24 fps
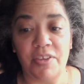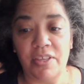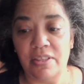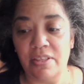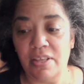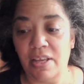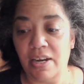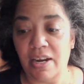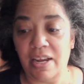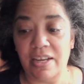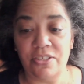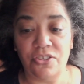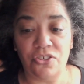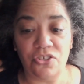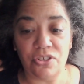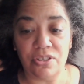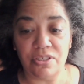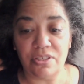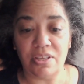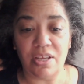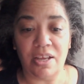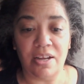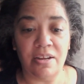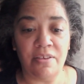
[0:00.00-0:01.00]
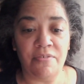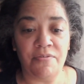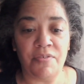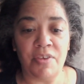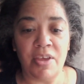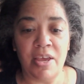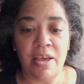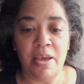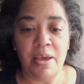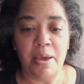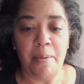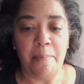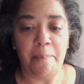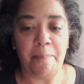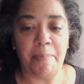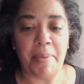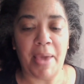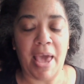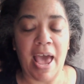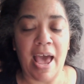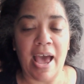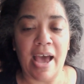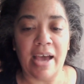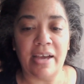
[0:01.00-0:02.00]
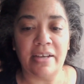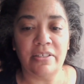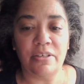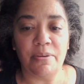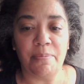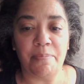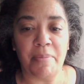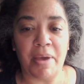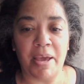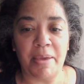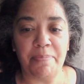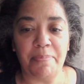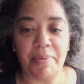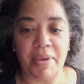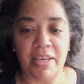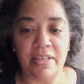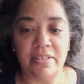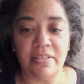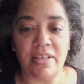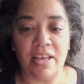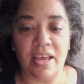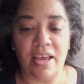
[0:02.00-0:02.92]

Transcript: And then I just kind of packed my paints.